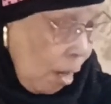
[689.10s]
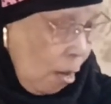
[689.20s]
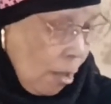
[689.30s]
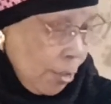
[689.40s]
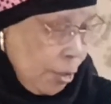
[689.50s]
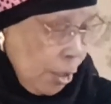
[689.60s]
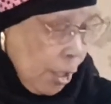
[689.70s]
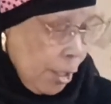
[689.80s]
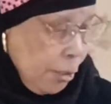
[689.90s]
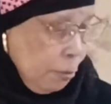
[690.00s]
our
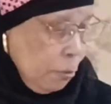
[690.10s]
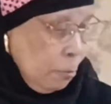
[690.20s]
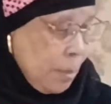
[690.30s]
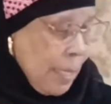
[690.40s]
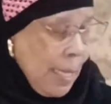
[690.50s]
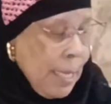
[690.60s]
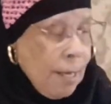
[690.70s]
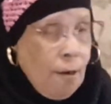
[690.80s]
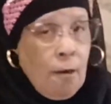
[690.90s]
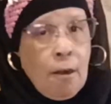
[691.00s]
sugar cubes
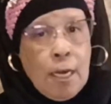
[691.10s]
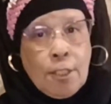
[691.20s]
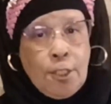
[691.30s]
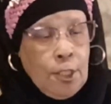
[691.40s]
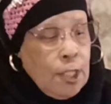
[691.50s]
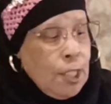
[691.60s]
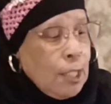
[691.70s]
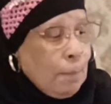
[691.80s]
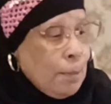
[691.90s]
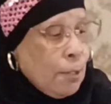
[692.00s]
and our sugar
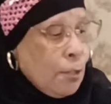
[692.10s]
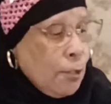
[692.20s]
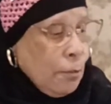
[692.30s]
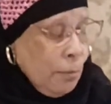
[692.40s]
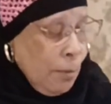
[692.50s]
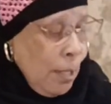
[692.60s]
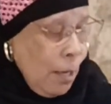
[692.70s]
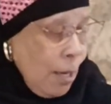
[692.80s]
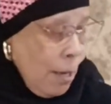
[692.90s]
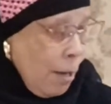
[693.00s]
substitute.
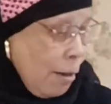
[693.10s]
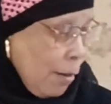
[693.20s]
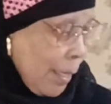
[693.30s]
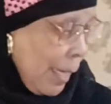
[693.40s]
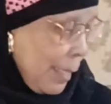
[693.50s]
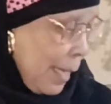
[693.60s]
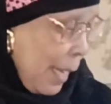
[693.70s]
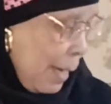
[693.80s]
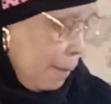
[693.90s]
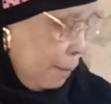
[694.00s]
Okay,
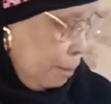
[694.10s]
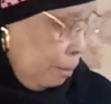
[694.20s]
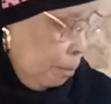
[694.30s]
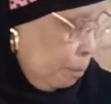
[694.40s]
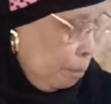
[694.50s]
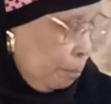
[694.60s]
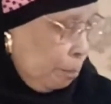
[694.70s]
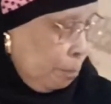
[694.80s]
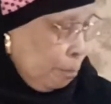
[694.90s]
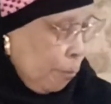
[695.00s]
now
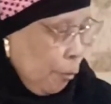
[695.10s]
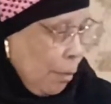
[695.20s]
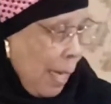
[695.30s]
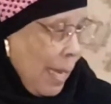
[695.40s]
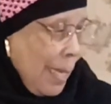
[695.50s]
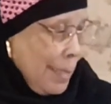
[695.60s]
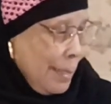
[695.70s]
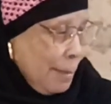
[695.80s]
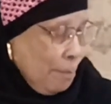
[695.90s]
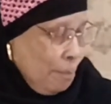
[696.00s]
you guys,